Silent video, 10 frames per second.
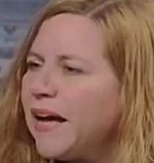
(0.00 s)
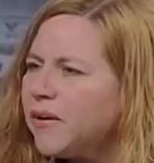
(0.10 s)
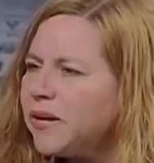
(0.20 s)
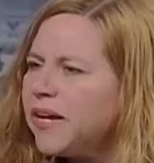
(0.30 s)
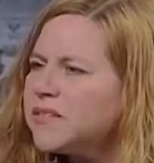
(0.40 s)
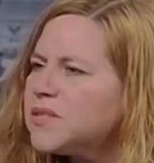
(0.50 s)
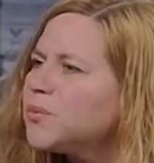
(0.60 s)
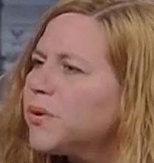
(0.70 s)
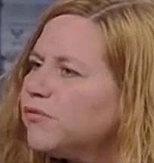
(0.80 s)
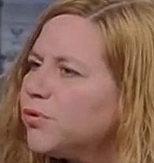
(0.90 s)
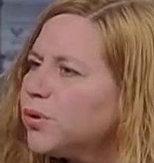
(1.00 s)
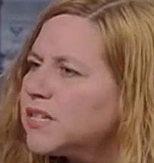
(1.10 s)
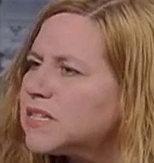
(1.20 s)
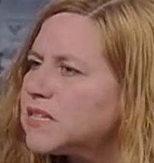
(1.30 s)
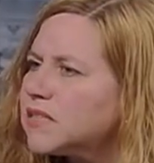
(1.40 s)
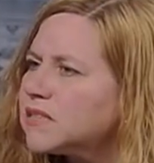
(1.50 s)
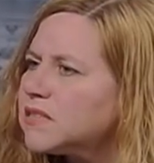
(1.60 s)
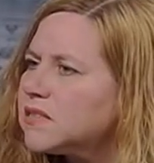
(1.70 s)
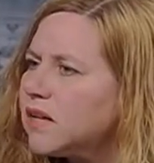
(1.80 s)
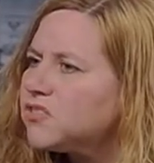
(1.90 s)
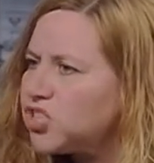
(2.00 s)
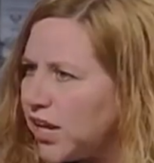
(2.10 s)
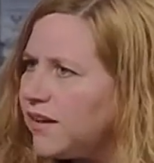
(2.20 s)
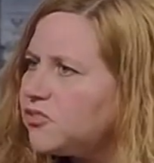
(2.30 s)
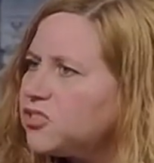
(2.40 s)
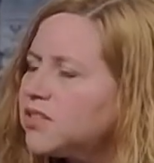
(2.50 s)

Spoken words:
How has the 146 changed?